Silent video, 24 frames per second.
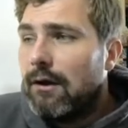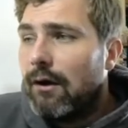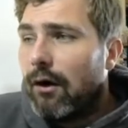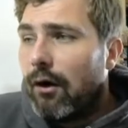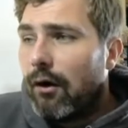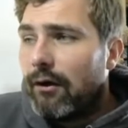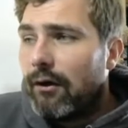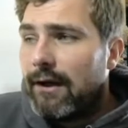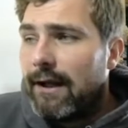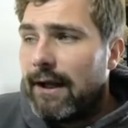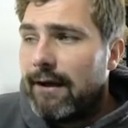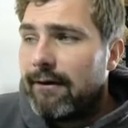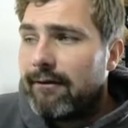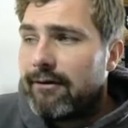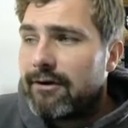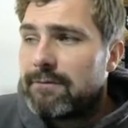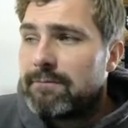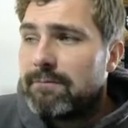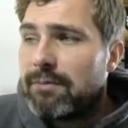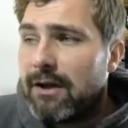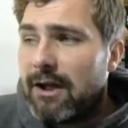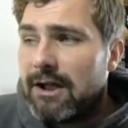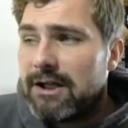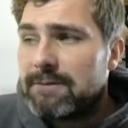on here is
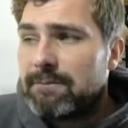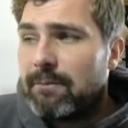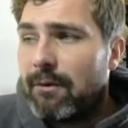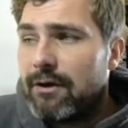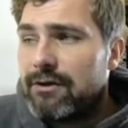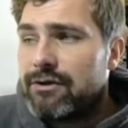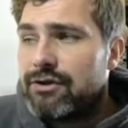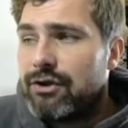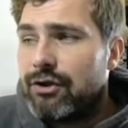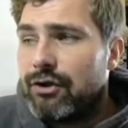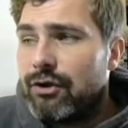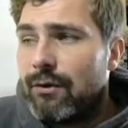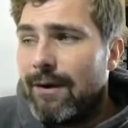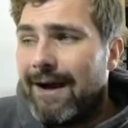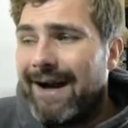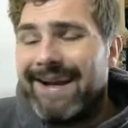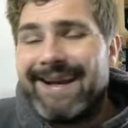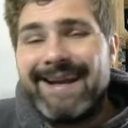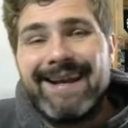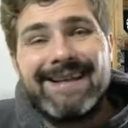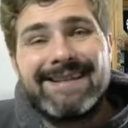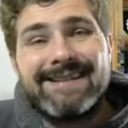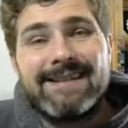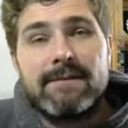+2 and
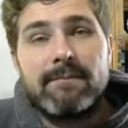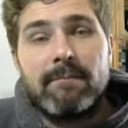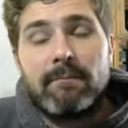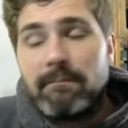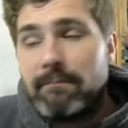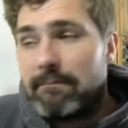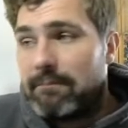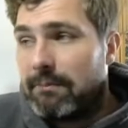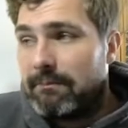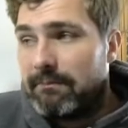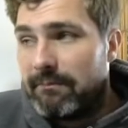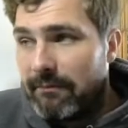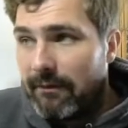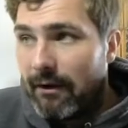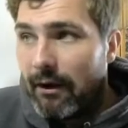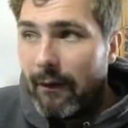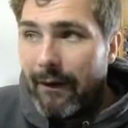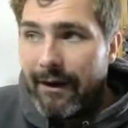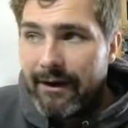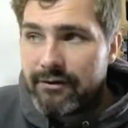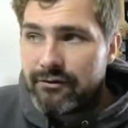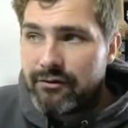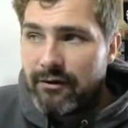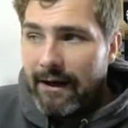it is no
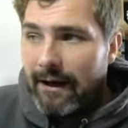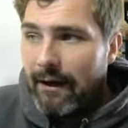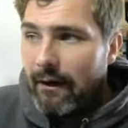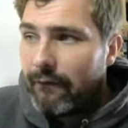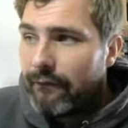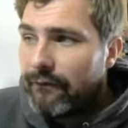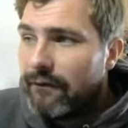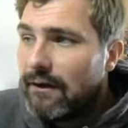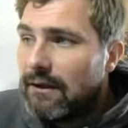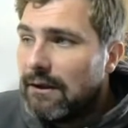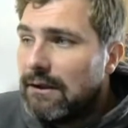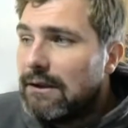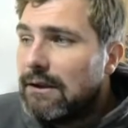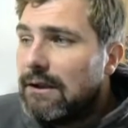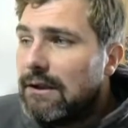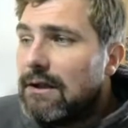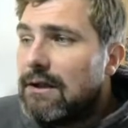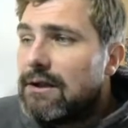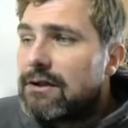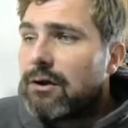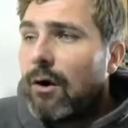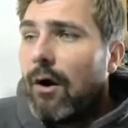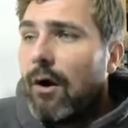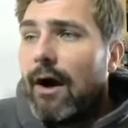extra health.
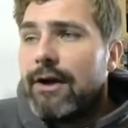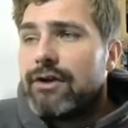So I